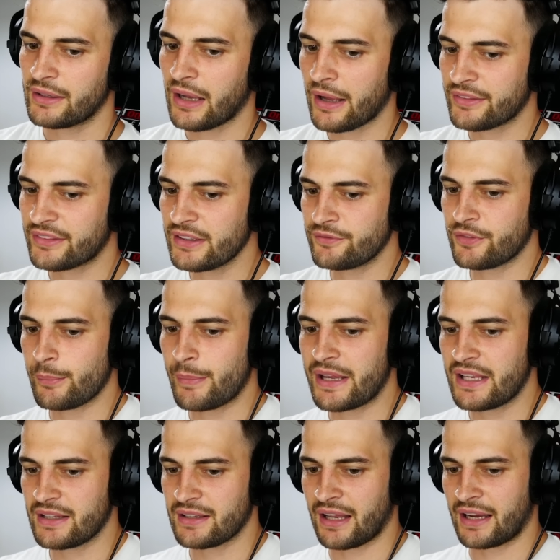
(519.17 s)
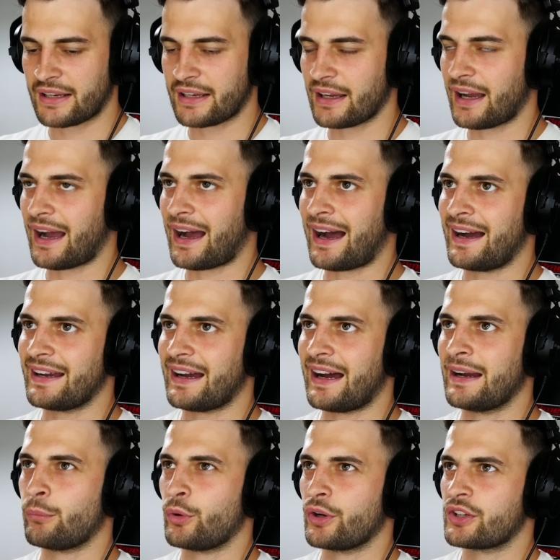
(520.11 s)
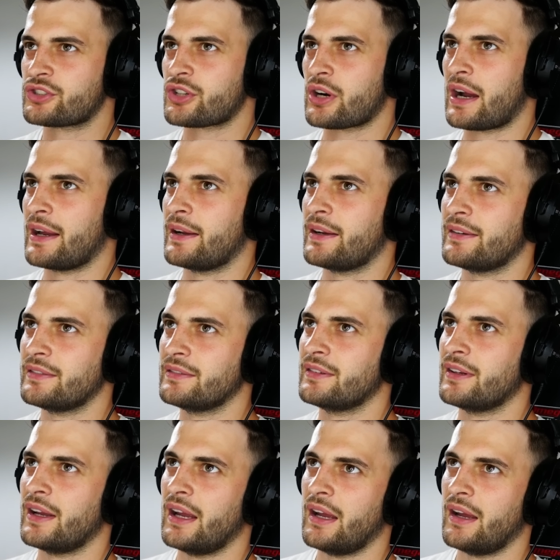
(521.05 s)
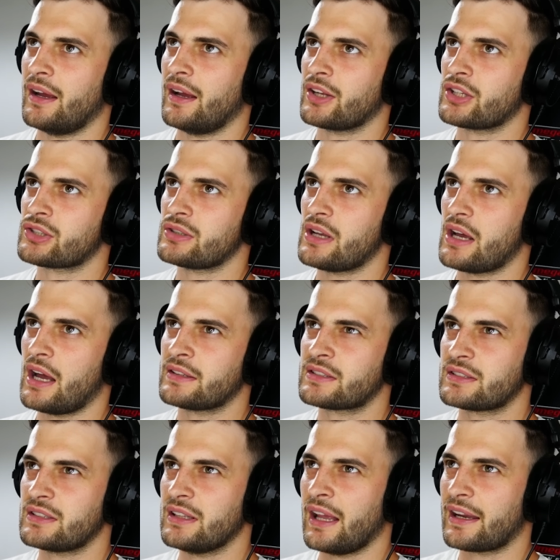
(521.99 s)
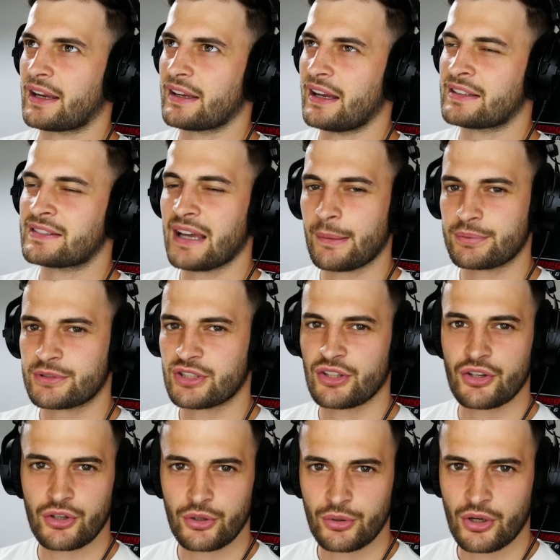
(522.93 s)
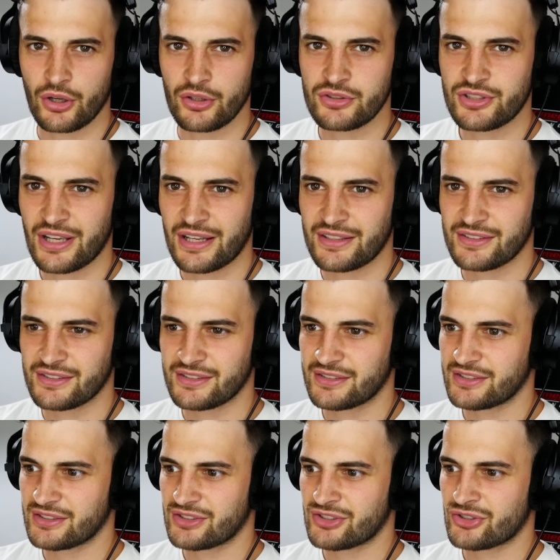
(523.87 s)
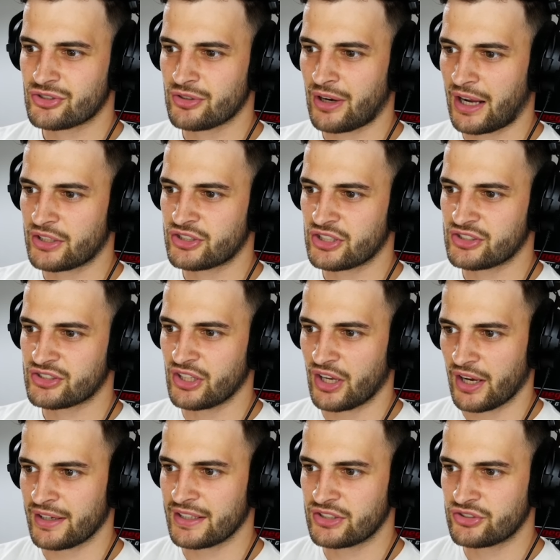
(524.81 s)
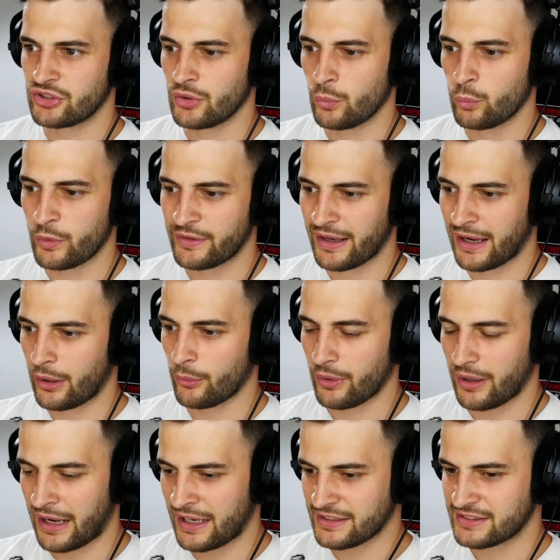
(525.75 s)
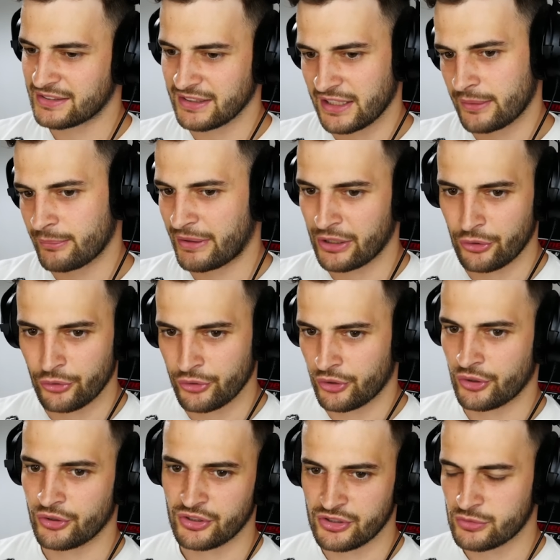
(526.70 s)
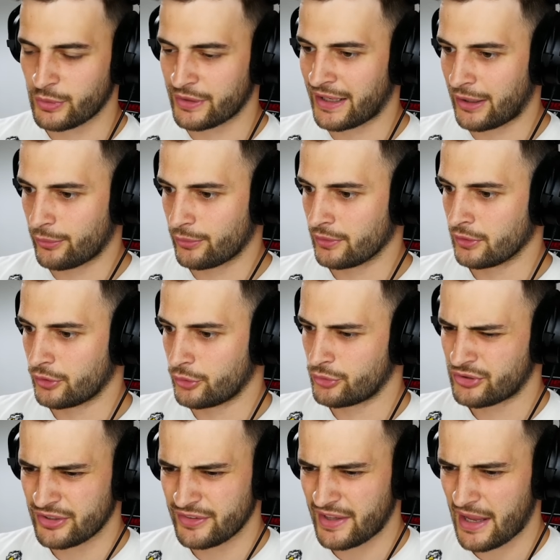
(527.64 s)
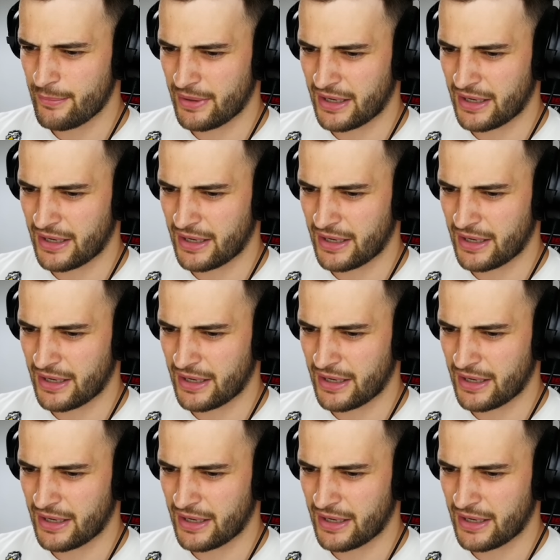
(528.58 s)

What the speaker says: I think for me, like, I want to try and adapt to the new content strategies that I need to without isolating my old audience, without losing them.